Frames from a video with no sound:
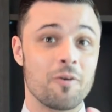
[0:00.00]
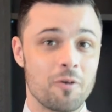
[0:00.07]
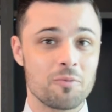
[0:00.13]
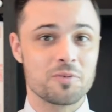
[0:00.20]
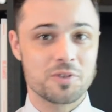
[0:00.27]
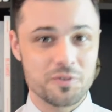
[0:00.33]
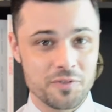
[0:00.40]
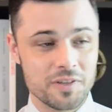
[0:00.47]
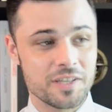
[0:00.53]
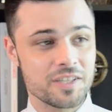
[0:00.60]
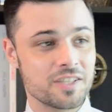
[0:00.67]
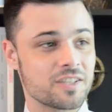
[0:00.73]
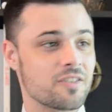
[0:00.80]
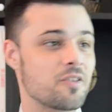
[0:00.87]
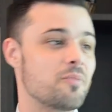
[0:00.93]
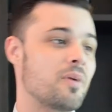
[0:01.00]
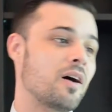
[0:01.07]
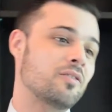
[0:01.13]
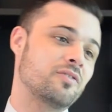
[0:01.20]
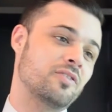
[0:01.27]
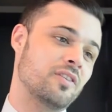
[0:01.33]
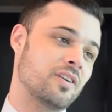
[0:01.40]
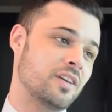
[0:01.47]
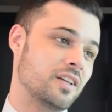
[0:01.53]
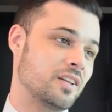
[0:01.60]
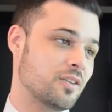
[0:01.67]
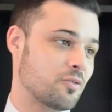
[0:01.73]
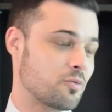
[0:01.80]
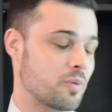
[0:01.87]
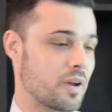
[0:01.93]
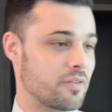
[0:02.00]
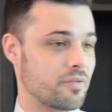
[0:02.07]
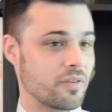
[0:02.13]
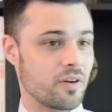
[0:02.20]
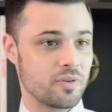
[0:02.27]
almost finished about Elliott wave